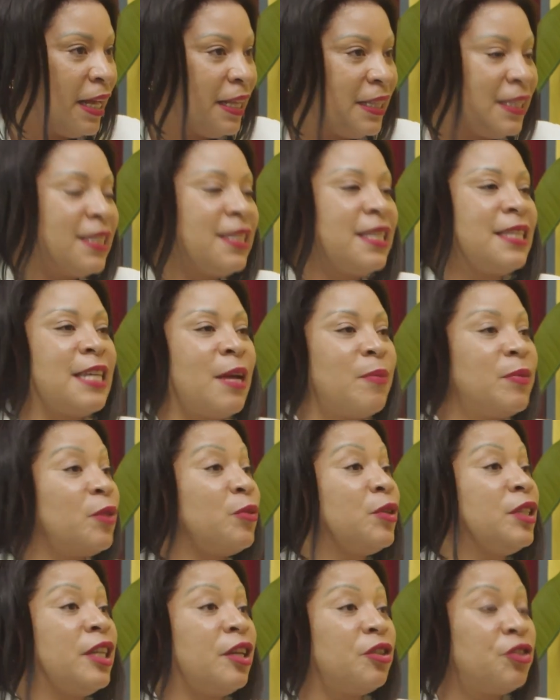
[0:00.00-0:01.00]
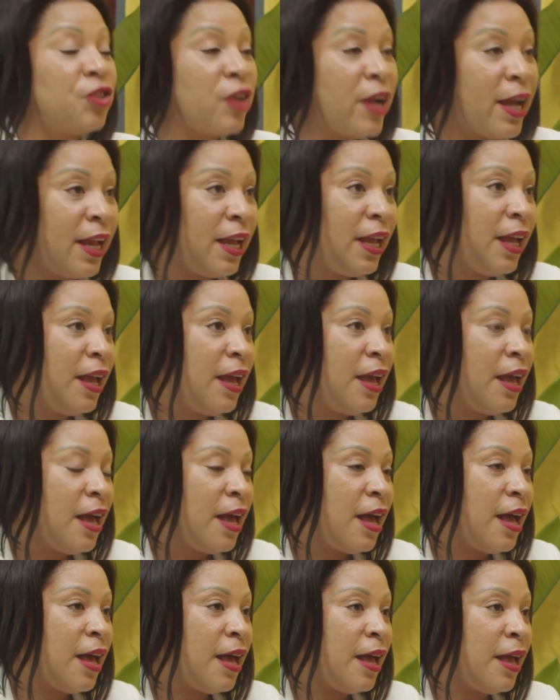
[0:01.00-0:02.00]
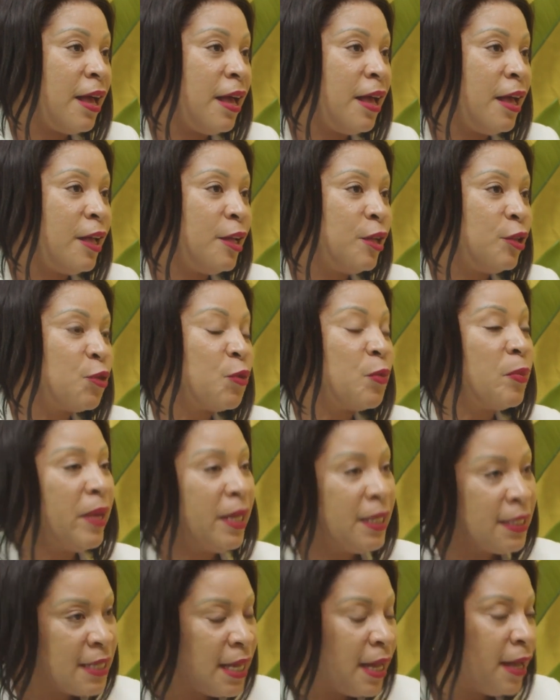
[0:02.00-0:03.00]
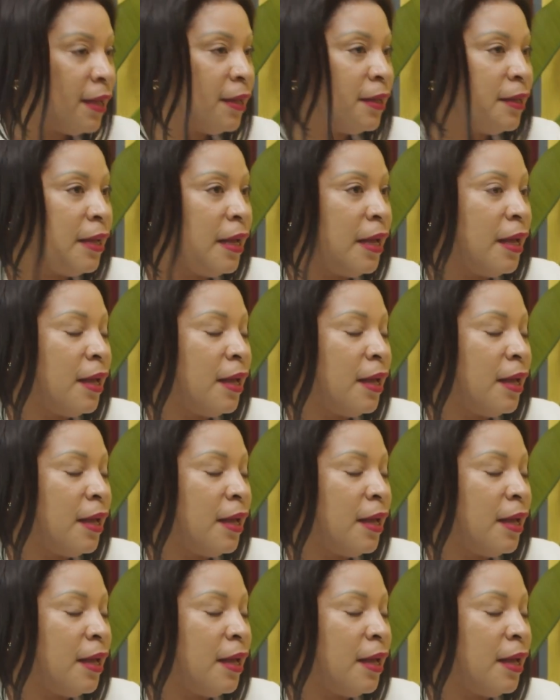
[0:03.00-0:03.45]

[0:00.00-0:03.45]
And this is something which I try to mentor